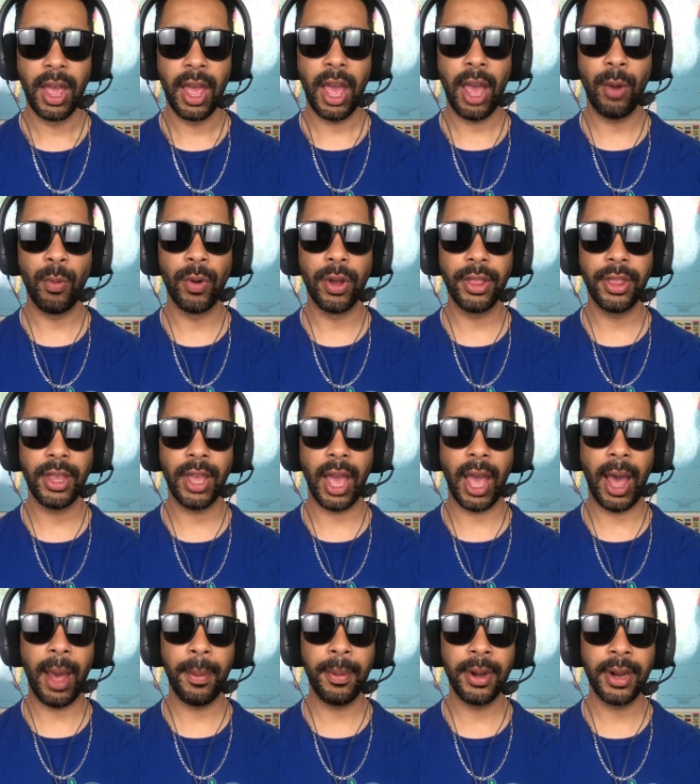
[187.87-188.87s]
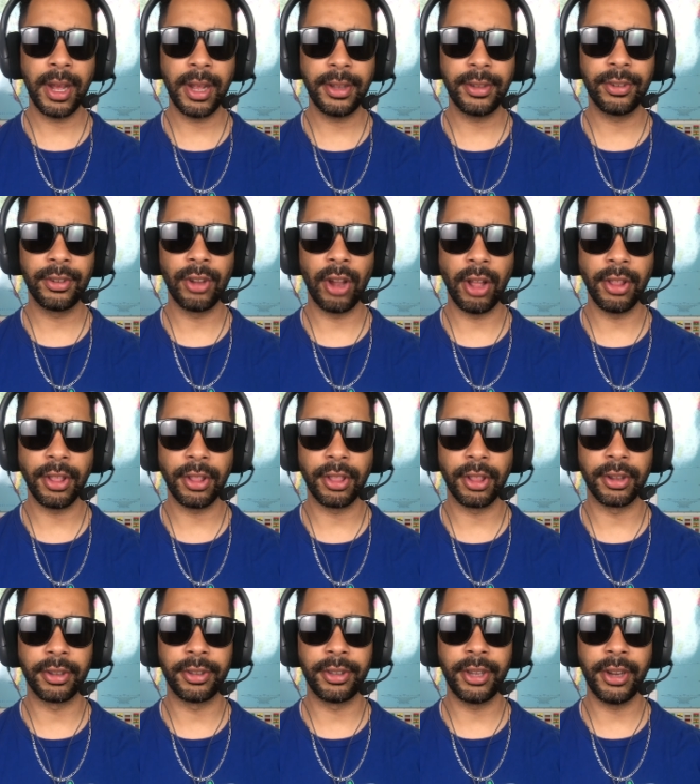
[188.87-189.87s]
And when the Ammonites saw that
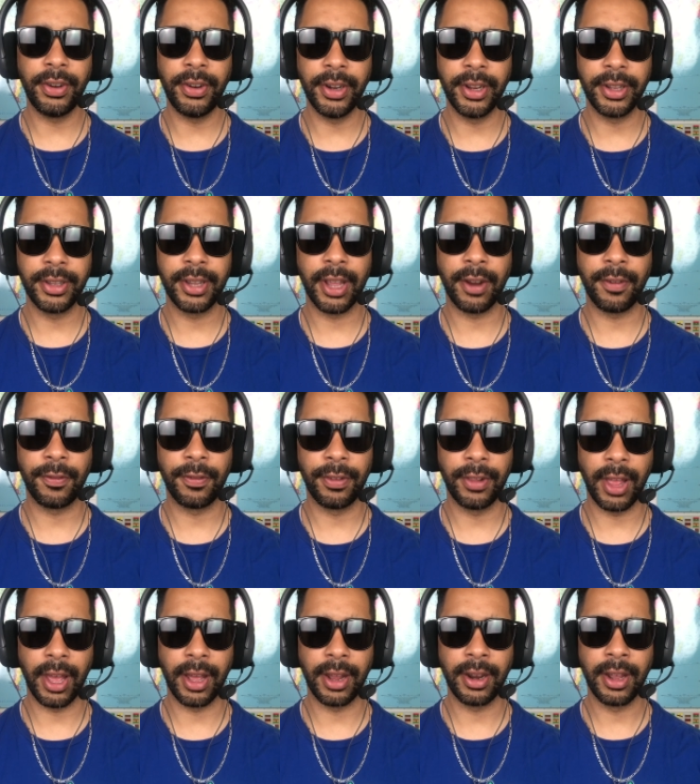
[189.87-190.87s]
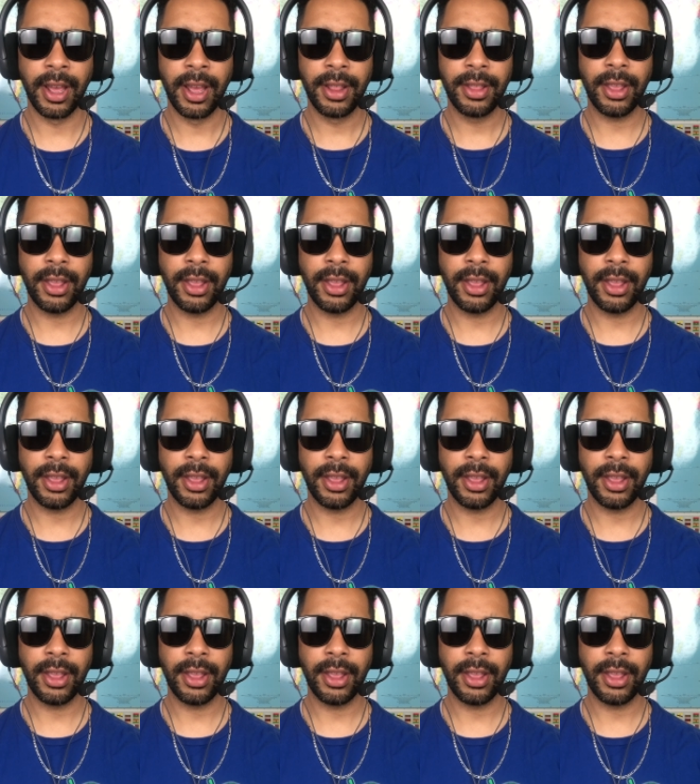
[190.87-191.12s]
the Syrians had fled,